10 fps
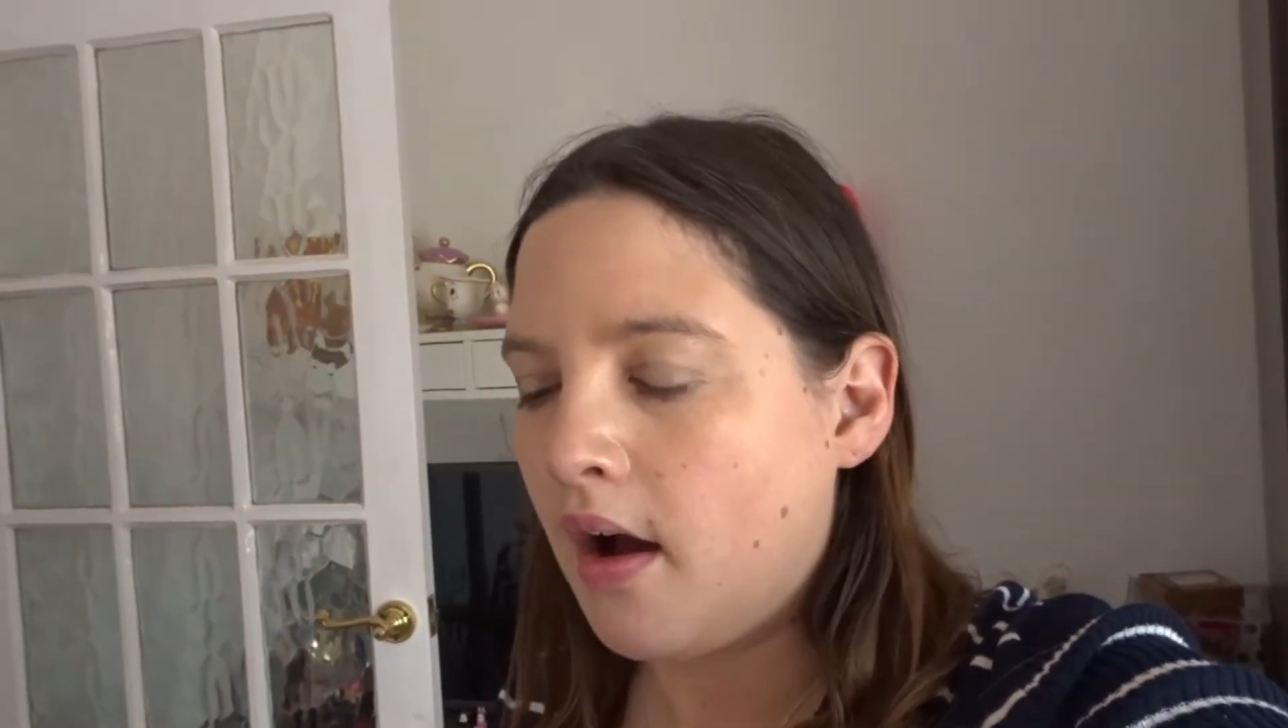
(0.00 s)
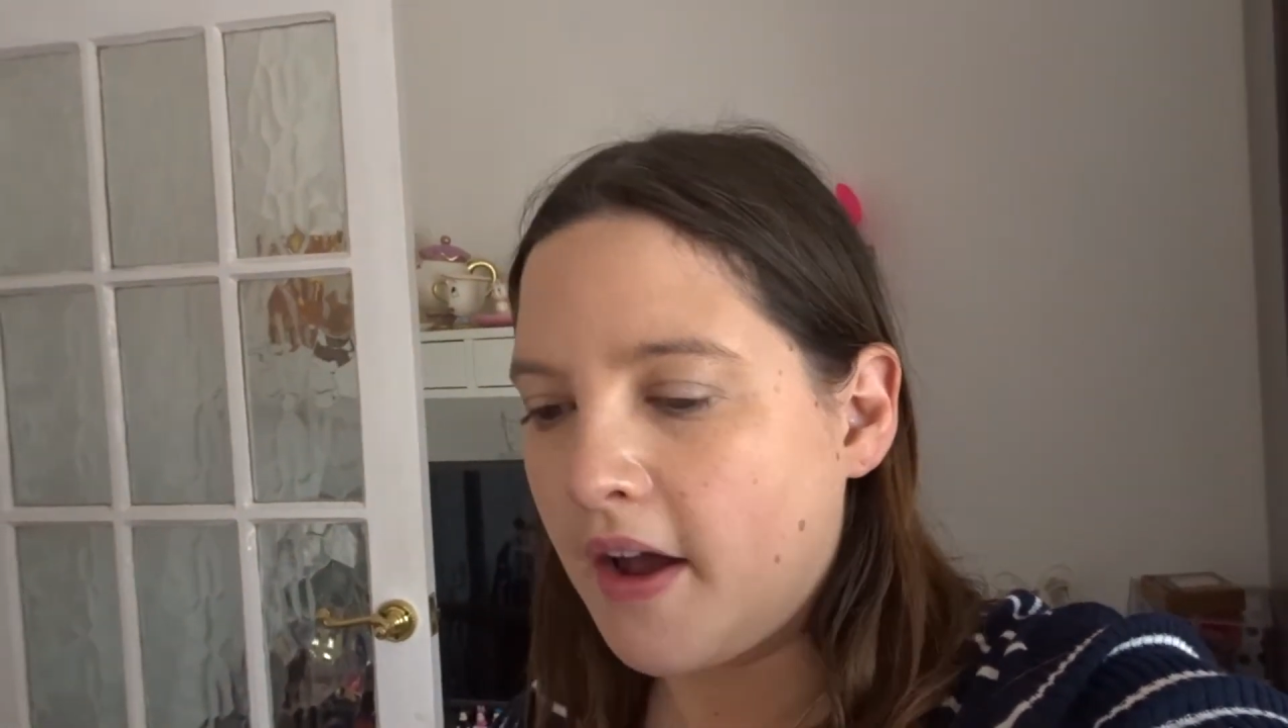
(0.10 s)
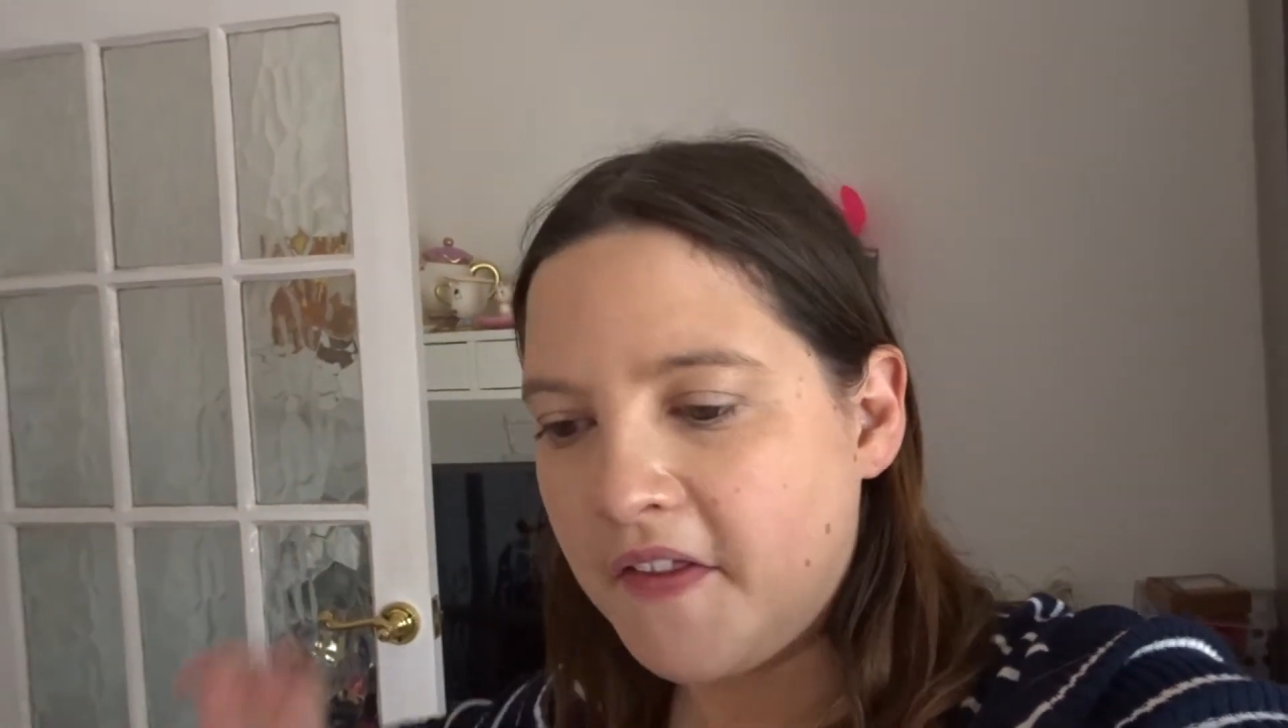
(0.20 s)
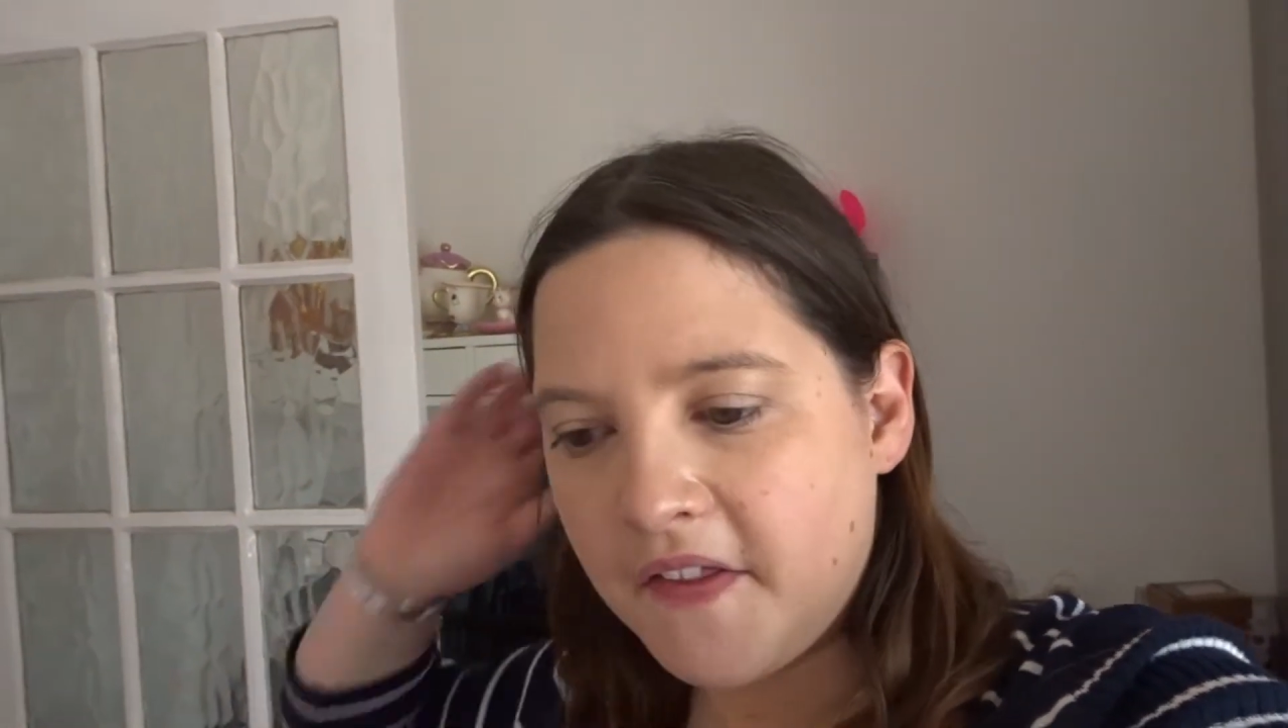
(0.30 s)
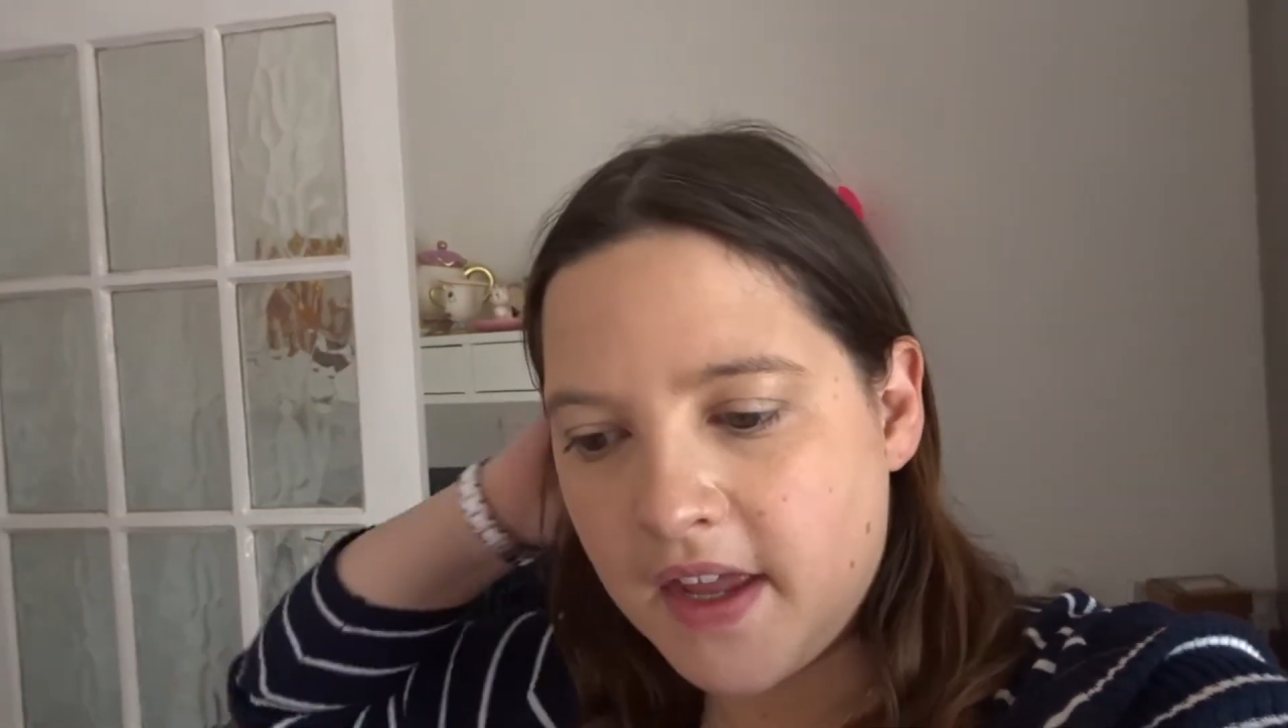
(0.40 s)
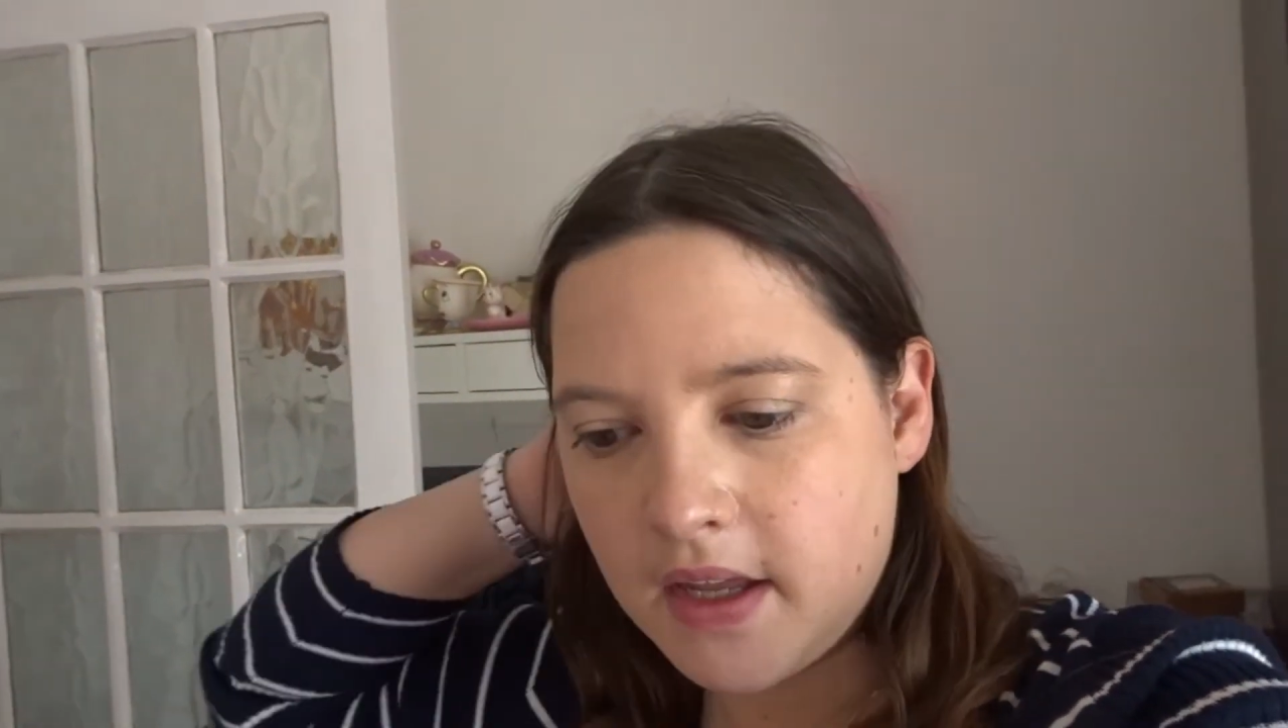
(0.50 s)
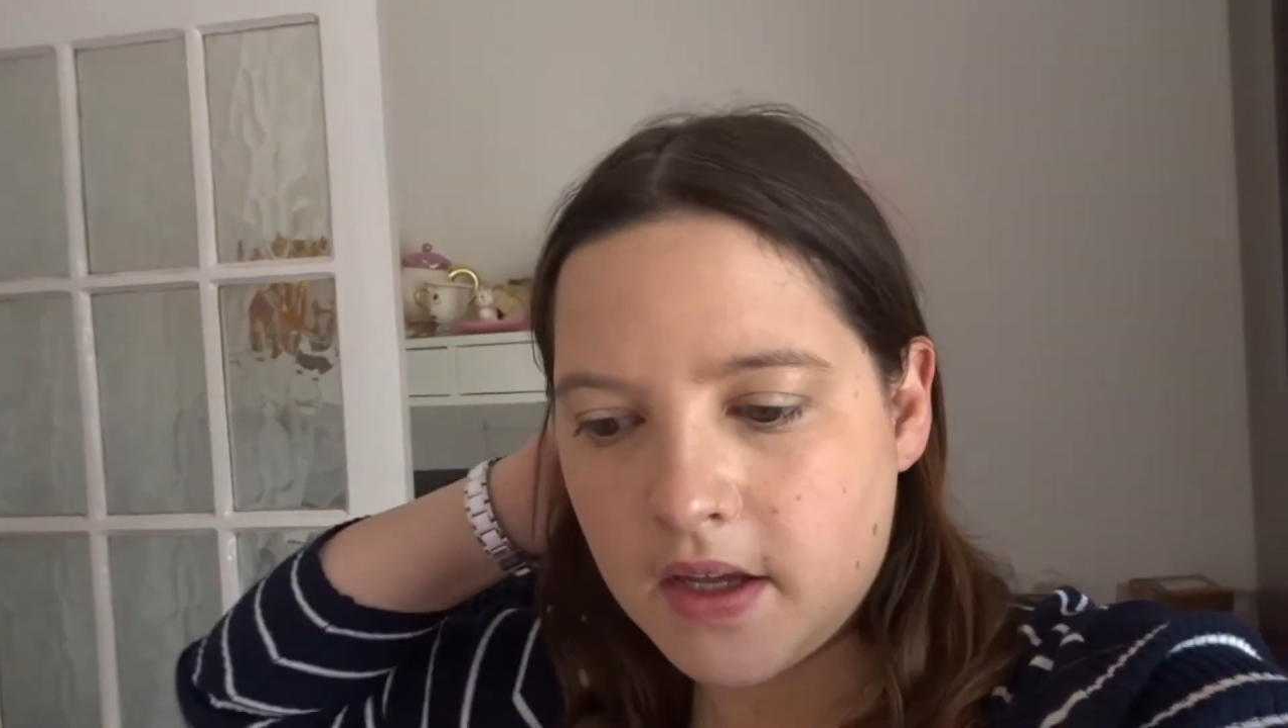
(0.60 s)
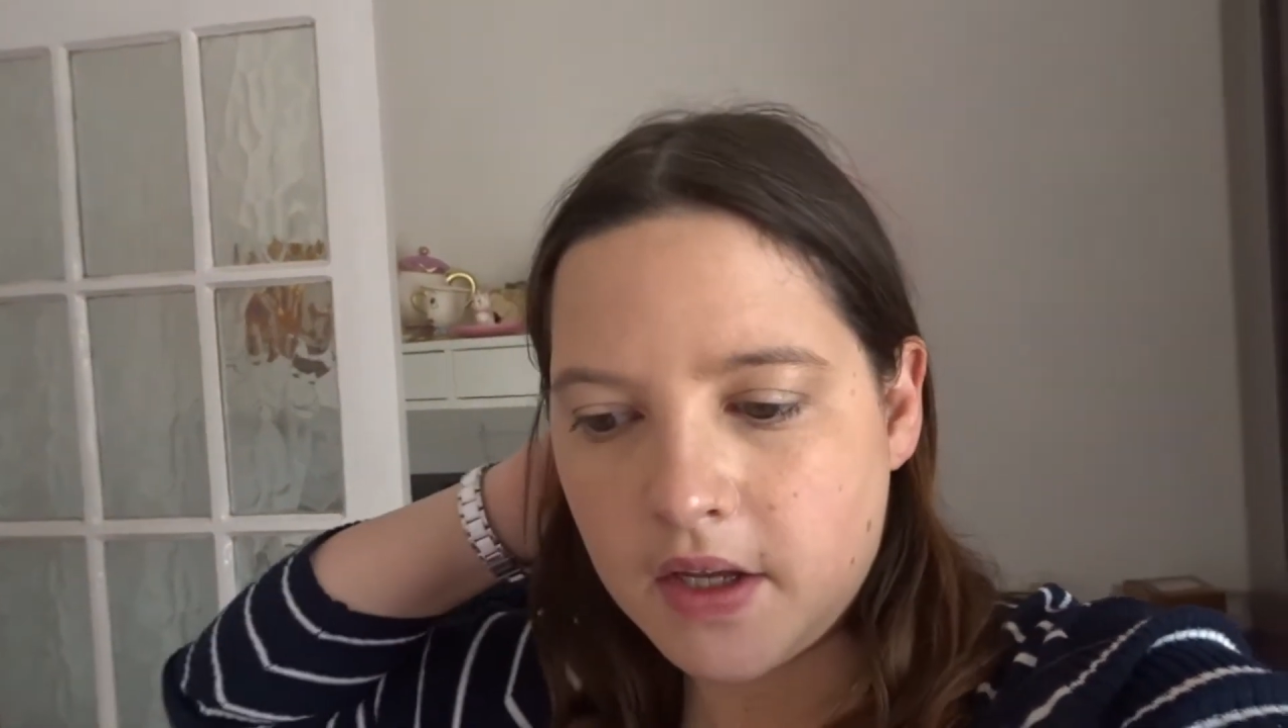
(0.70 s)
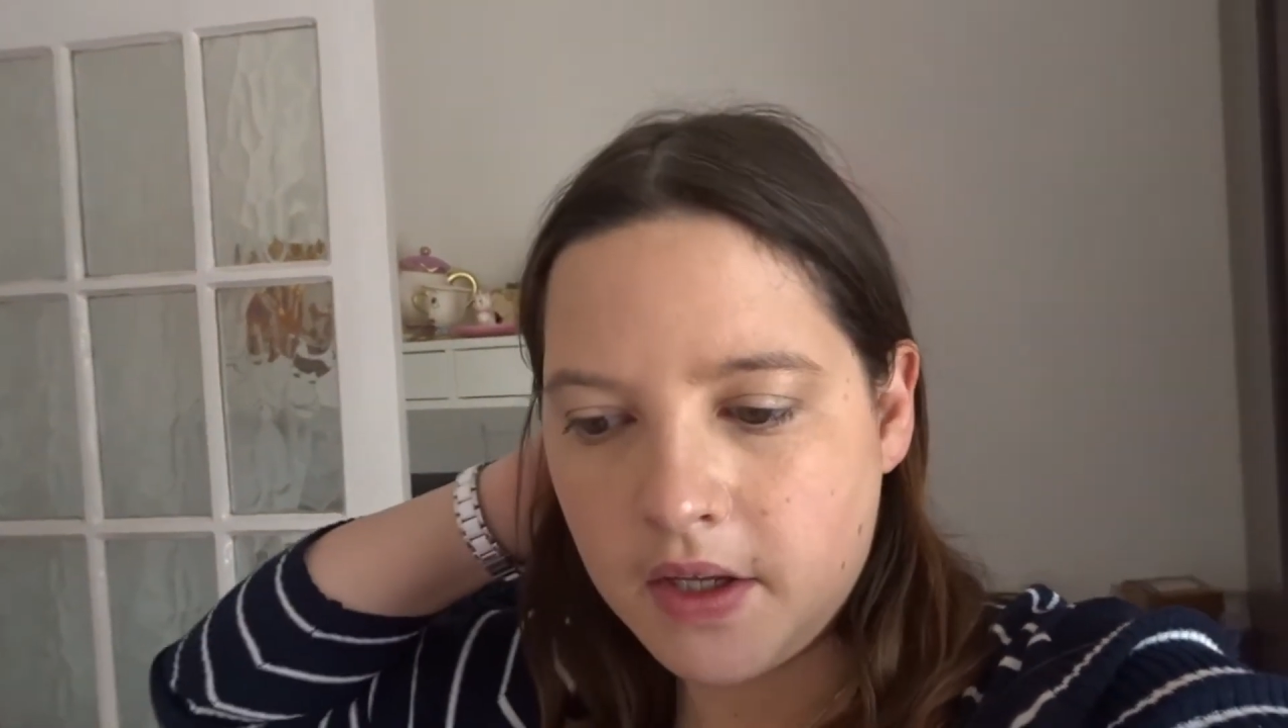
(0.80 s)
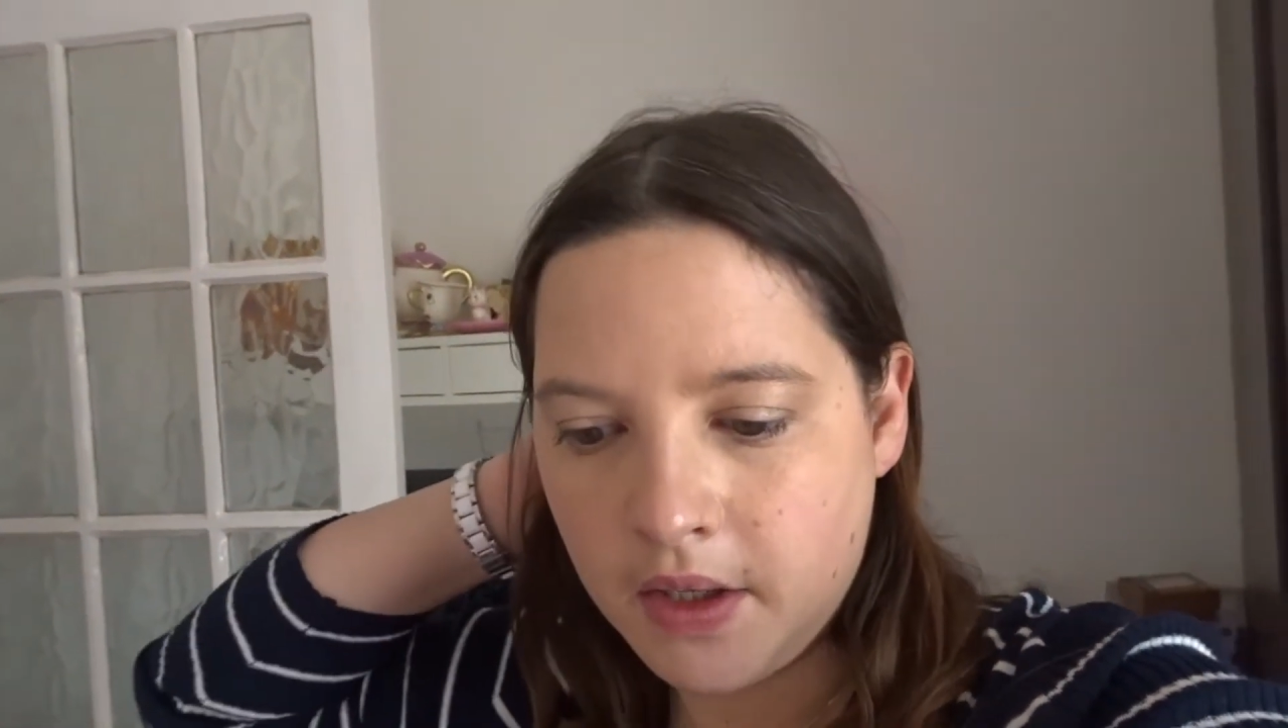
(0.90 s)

I think